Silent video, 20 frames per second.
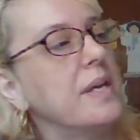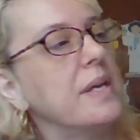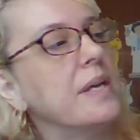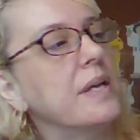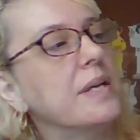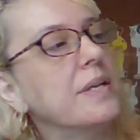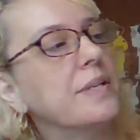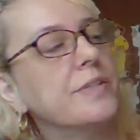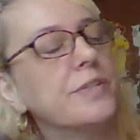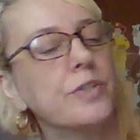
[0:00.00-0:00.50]

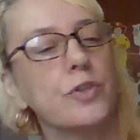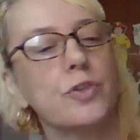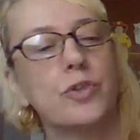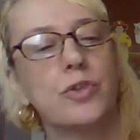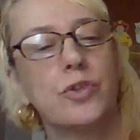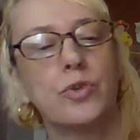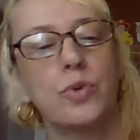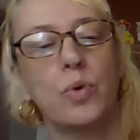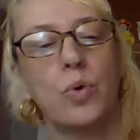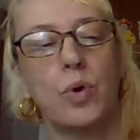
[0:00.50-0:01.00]
is
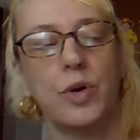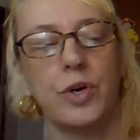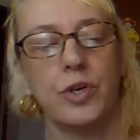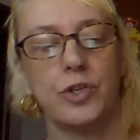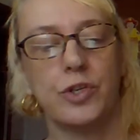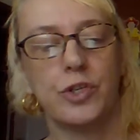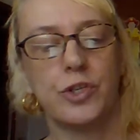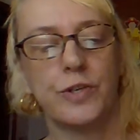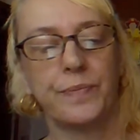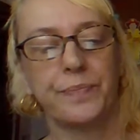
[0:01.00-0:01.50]

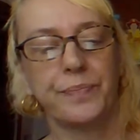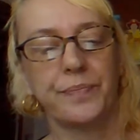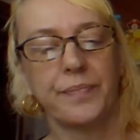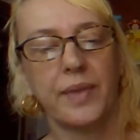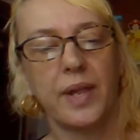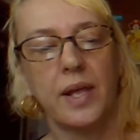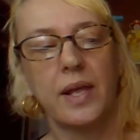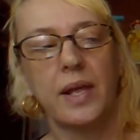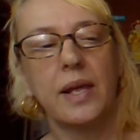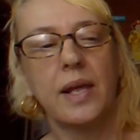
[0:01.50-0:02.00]
George,
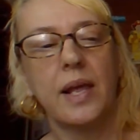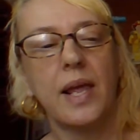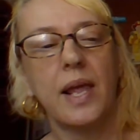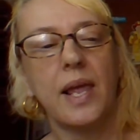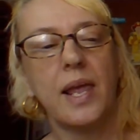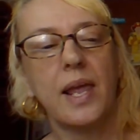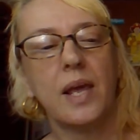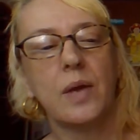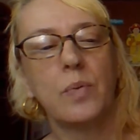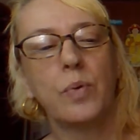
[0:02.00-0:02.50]

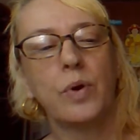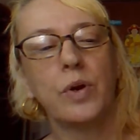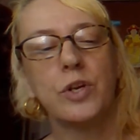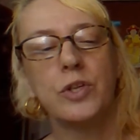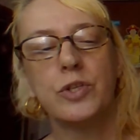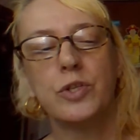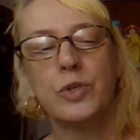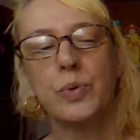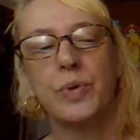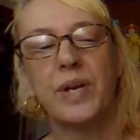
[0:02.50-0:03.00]
and we're
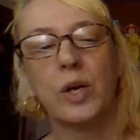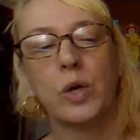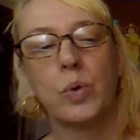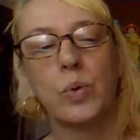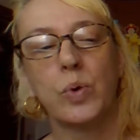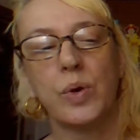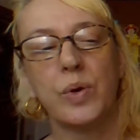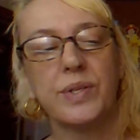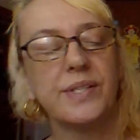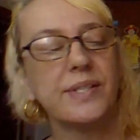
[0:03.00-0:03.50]
going to do an
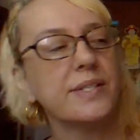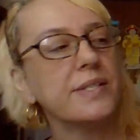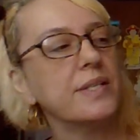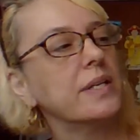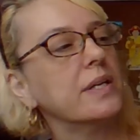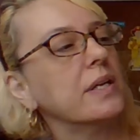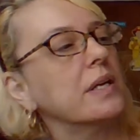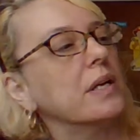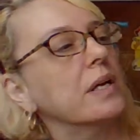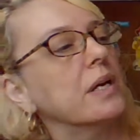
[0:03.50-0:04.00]

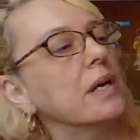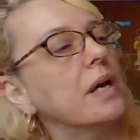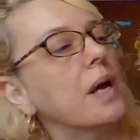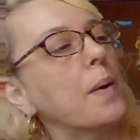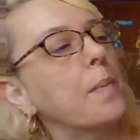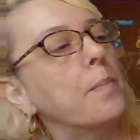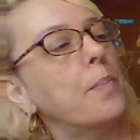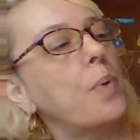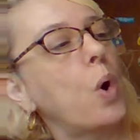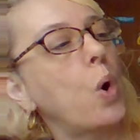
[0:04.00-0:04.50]
acrostic
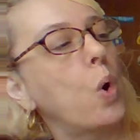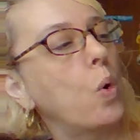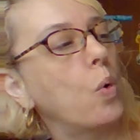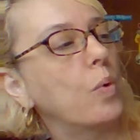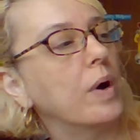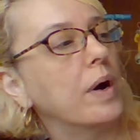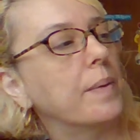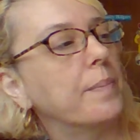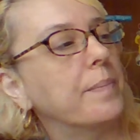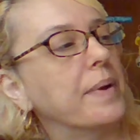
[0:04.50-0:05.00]

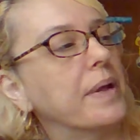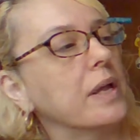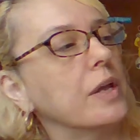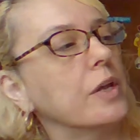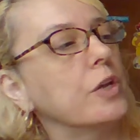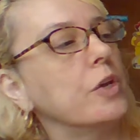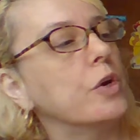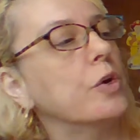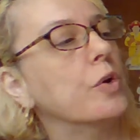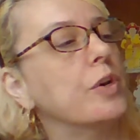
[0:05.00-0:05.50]
poem.
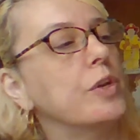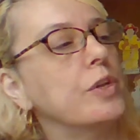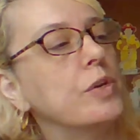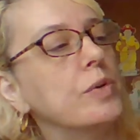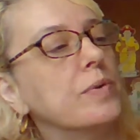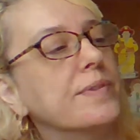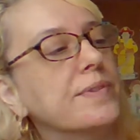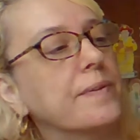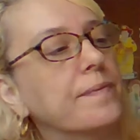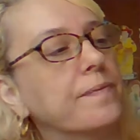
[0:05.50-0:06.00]
You're going to
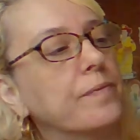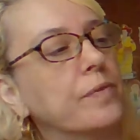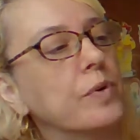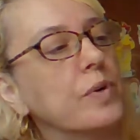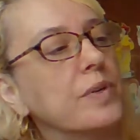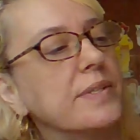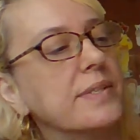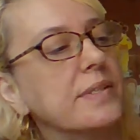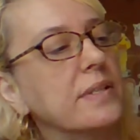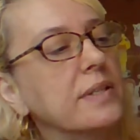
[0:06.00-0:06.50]
use the
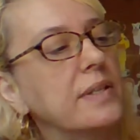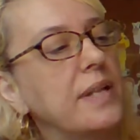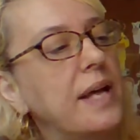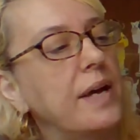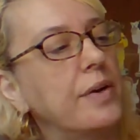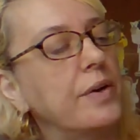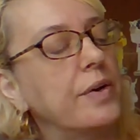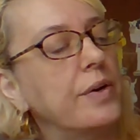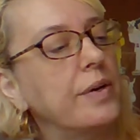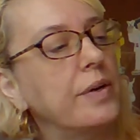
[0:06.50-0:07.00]
first
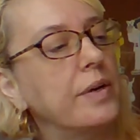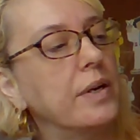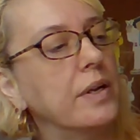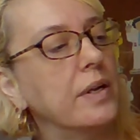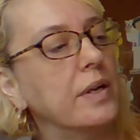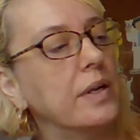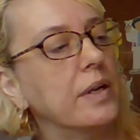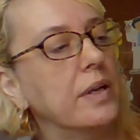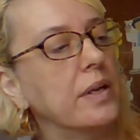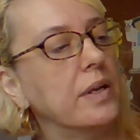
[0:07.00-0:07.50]
letter.
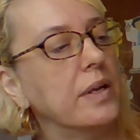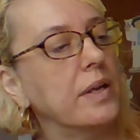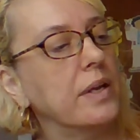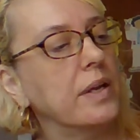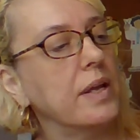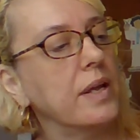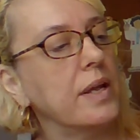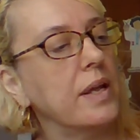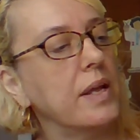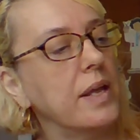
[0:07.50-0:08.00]

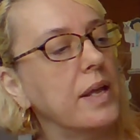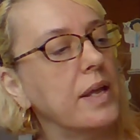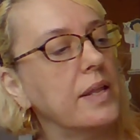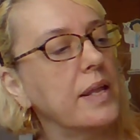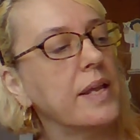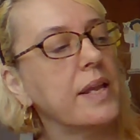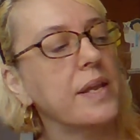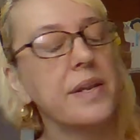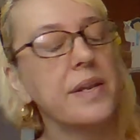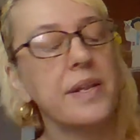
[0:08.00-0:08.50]

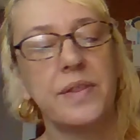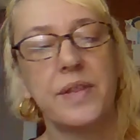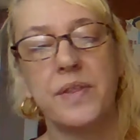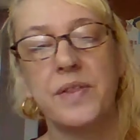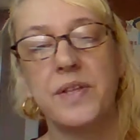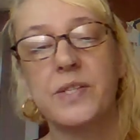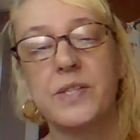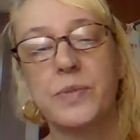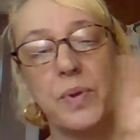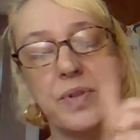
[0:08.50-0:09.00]
Like in, in
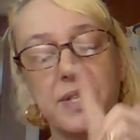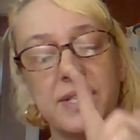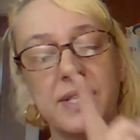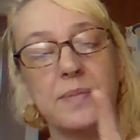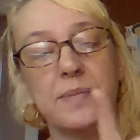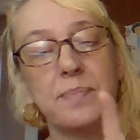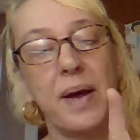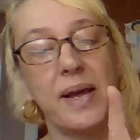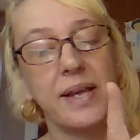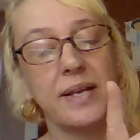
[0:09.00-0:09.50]
this one, this is my